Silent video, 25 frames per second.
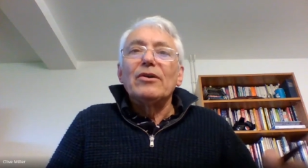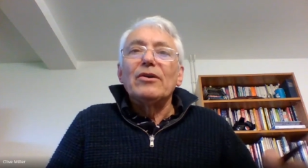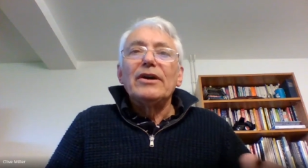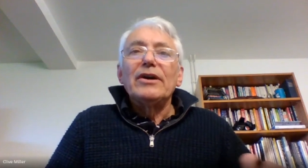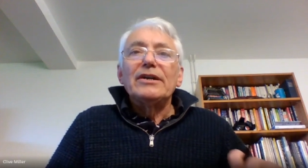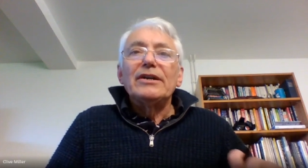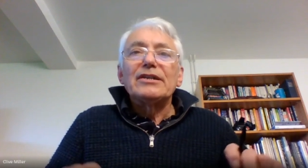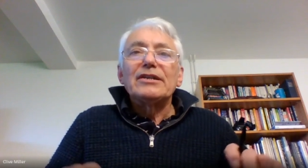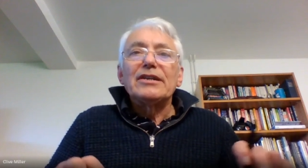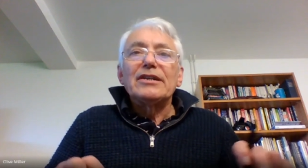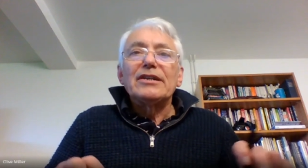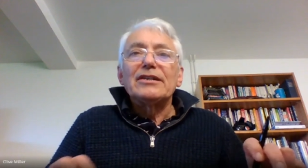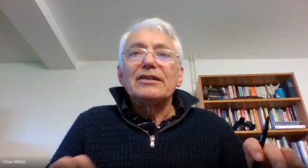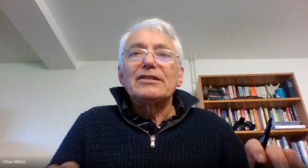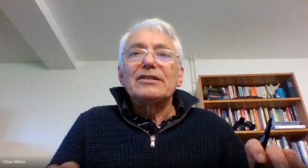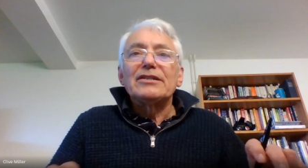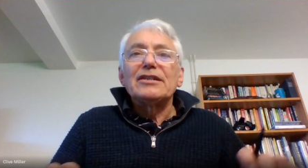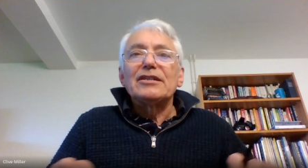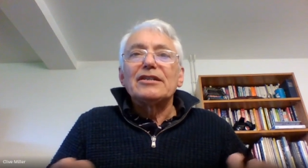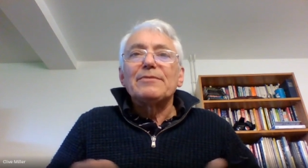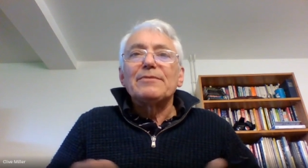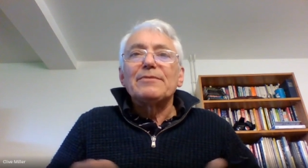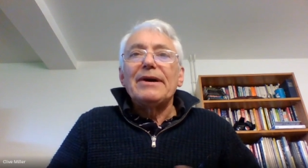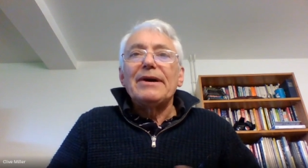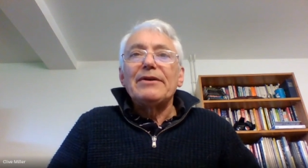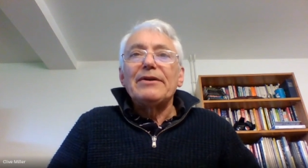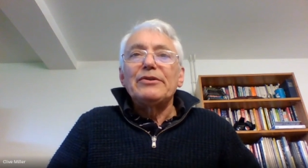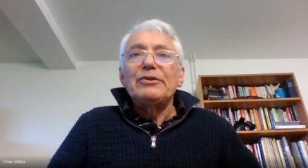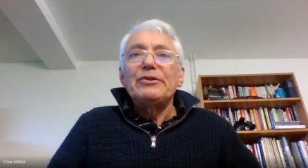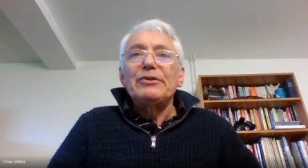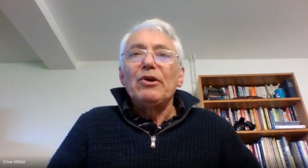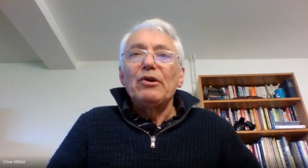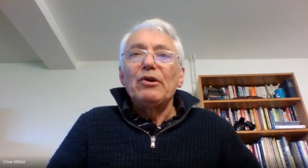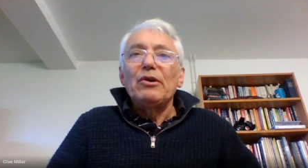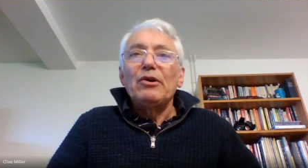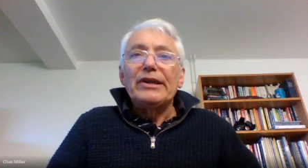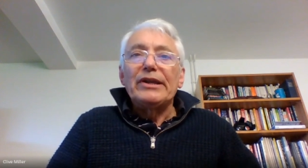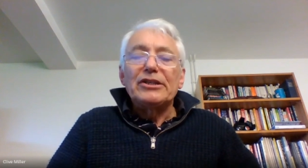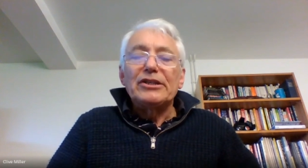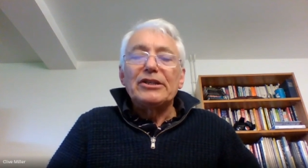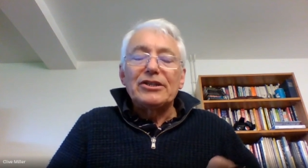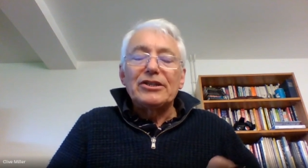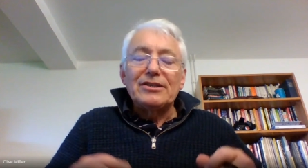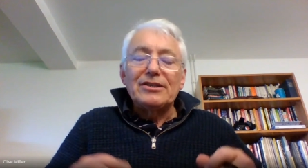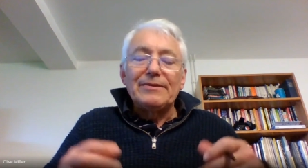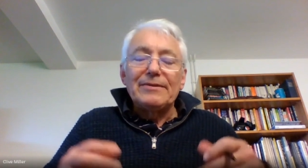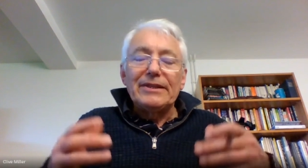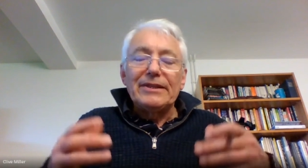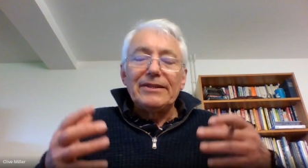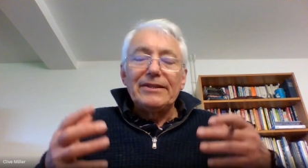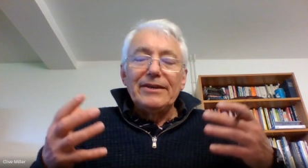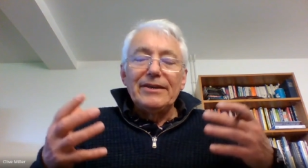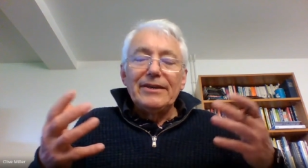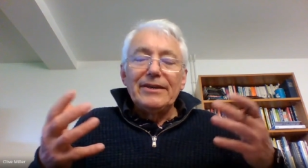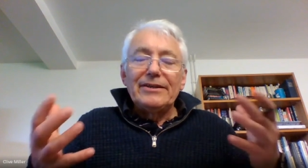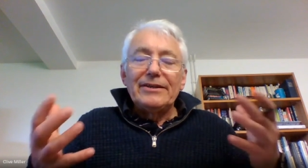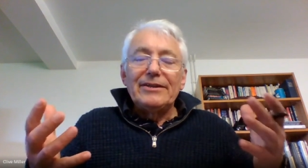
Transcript: right. It's it's about the knowledge because I mean